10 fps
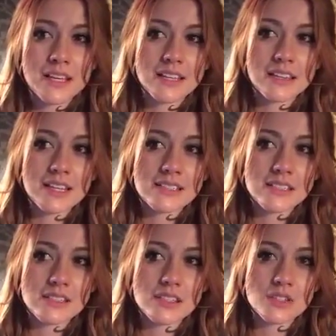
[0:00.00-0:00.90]
unless
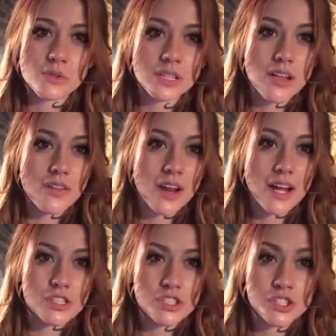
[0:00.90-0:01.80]
it's the storyline that I
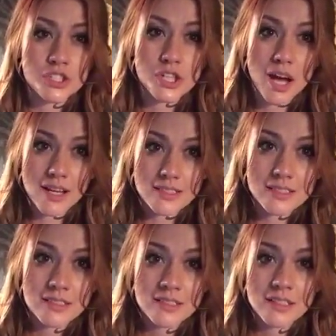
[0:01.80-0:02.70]
actually shot.
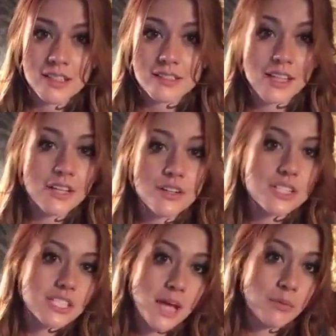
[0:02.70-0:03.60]
Because I hear it at
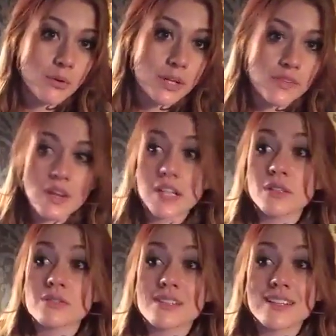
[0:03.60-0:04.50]
the table read, and then I
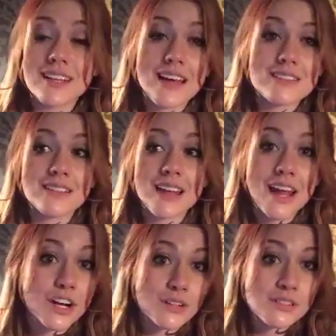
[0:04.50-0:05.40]
don't see it again until it
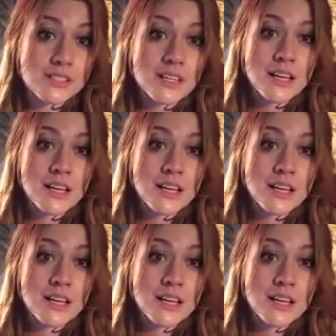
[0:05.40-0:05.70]
airs.